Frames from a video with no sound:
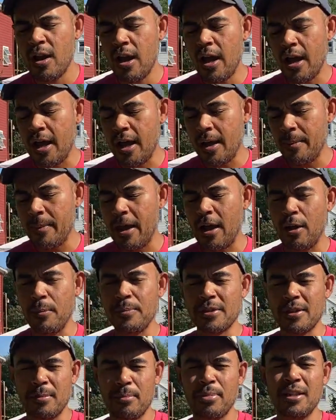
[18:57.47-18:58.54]

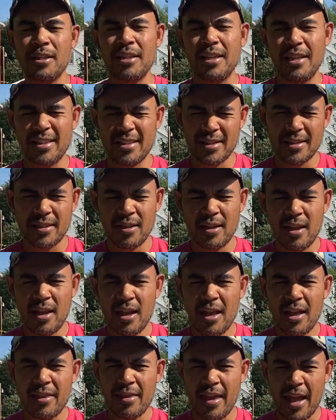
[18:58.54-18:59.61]
helps complete
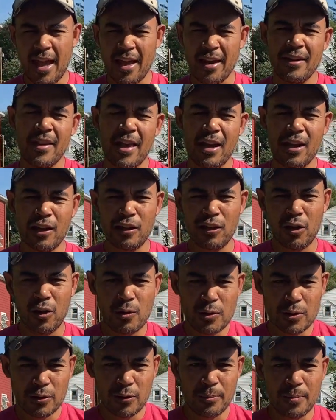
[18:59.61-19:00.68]
that
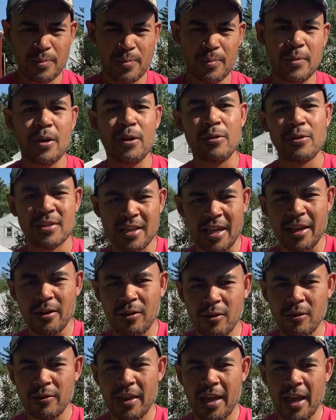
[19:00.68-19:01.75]
closed loop
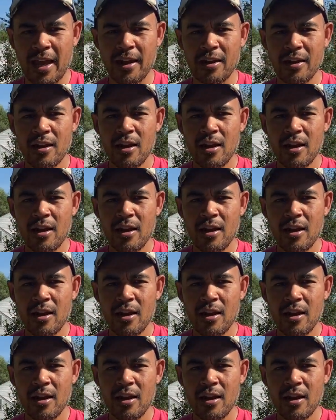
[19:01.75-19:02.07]
cycle that